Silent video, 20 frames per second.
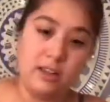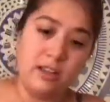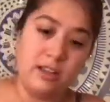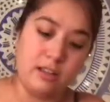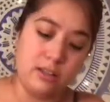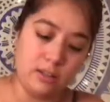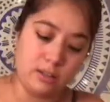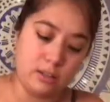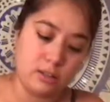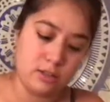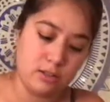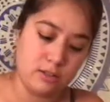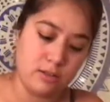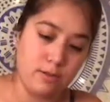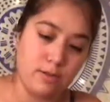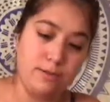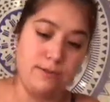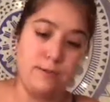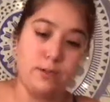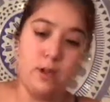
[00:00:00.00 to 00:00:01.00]
All right,
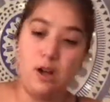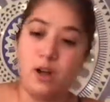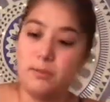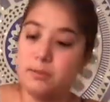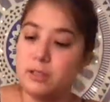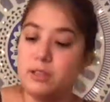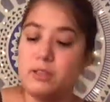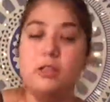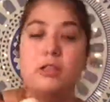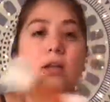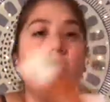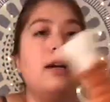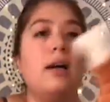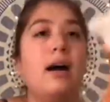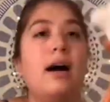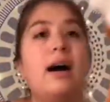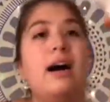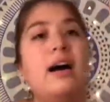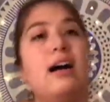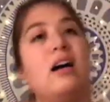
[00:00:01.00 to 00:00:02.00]
and then
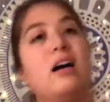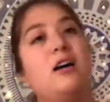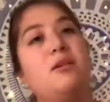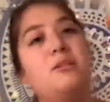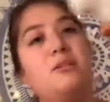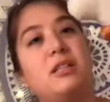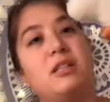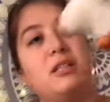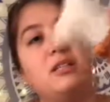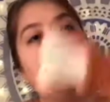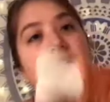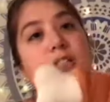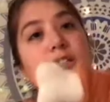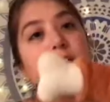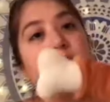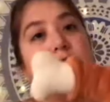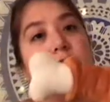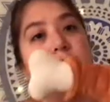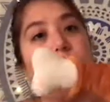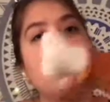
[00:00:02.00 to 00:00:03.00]

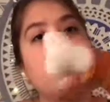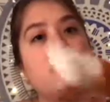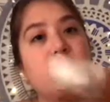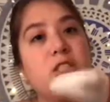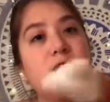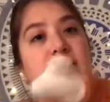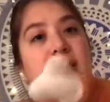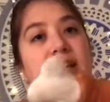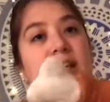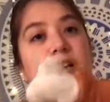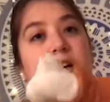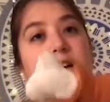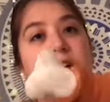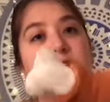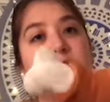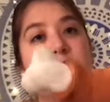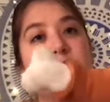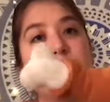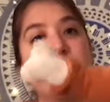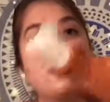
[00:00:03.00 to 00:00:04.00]
he's just chilling
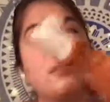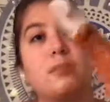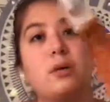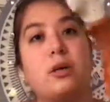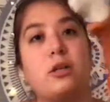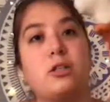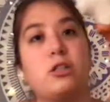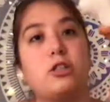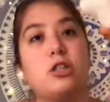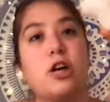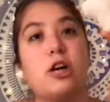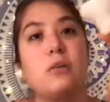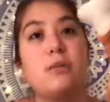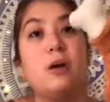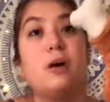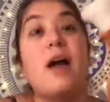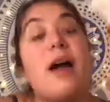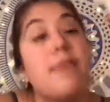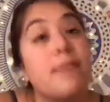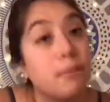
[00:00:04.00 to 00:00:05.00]
right down there.
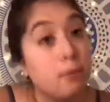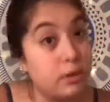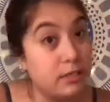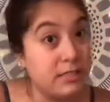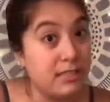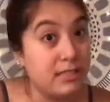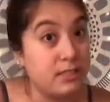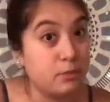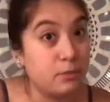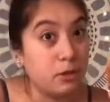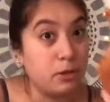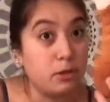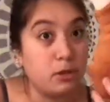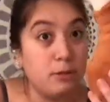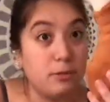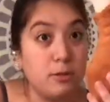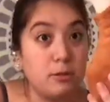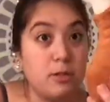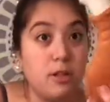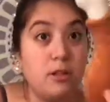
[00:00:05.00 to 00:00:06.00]
He is just
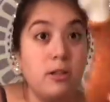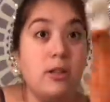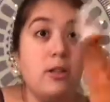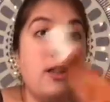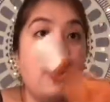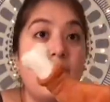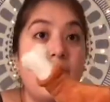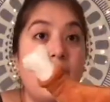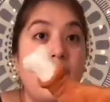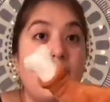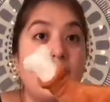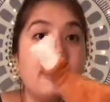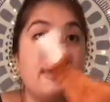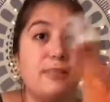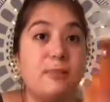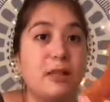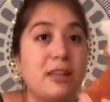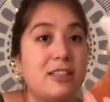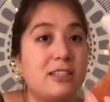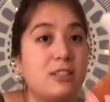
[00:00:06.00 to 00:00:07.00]
flopped.
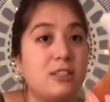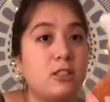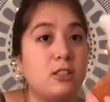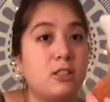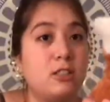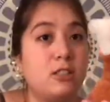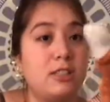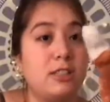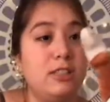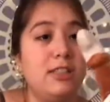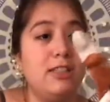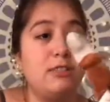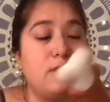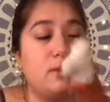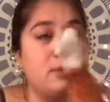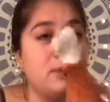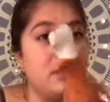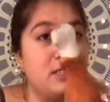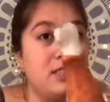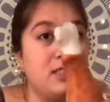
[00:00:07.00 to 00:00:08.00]
He has his
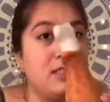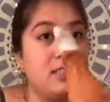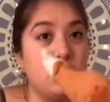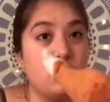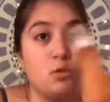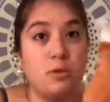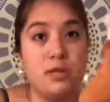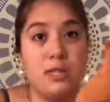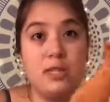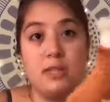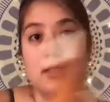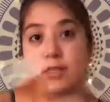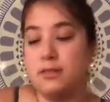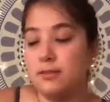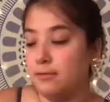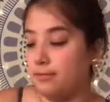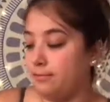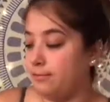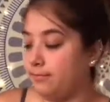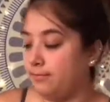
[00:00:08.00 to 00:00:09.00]
little turkey drumstick,
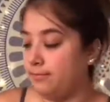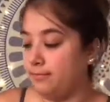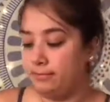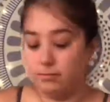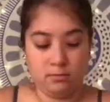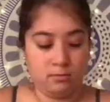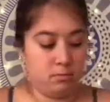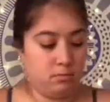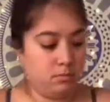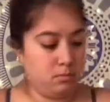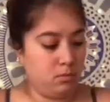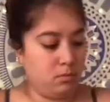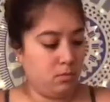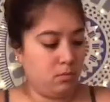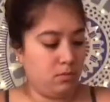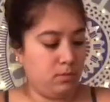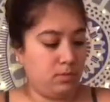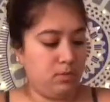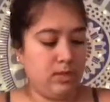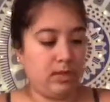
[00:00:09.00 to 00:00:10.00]
also from
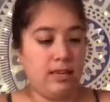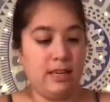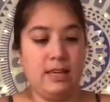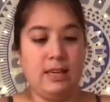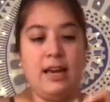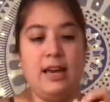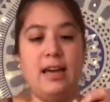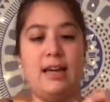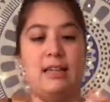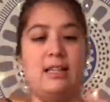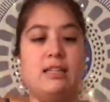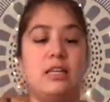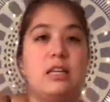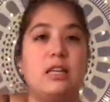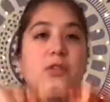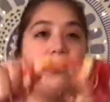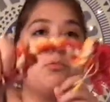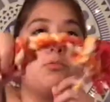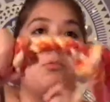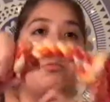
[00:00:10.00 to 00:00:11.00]
Bark Shop. Oh yeah, and the
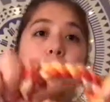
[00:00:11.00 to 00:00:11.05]
rosé is